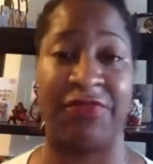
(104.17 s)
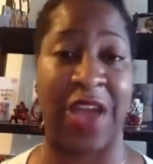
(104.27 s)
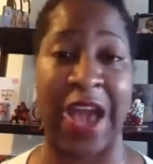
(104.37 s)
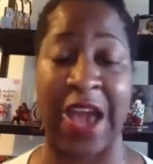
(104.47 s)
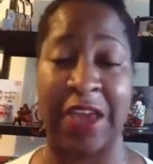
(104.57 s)

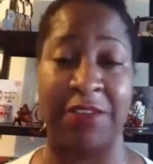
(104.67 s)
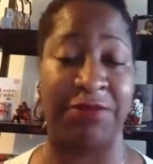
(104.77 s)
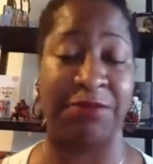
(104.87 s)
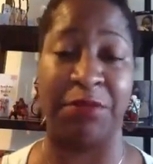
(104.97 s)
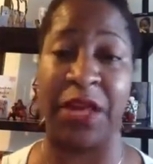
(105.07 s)

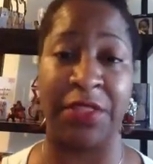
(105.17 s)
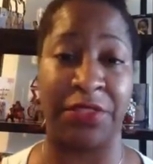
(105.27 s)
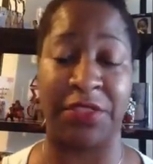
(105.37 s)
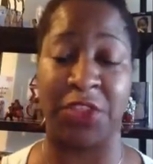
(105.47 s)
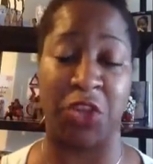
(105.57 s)

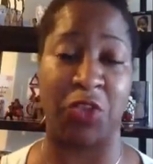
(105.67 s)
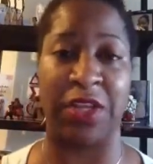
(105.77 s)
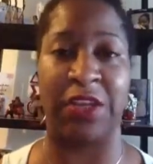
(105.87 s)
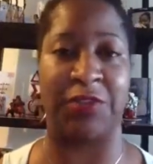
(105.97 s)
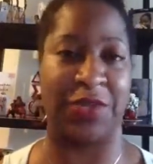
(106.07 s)
5-month
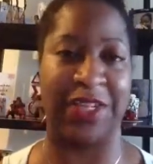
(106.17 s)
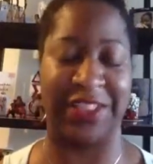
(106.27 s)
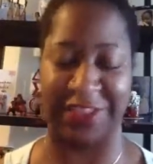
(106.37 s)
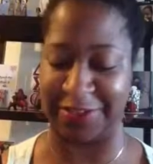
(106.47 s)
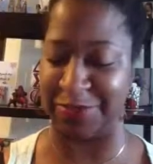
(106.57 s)
journey of
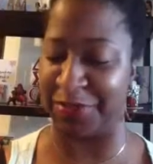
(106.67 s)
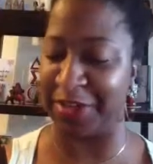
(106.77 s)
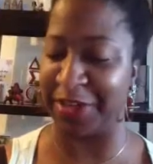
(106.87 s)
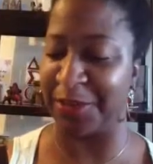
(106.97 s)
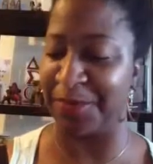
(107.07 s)
reading this
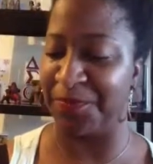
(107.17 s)
book.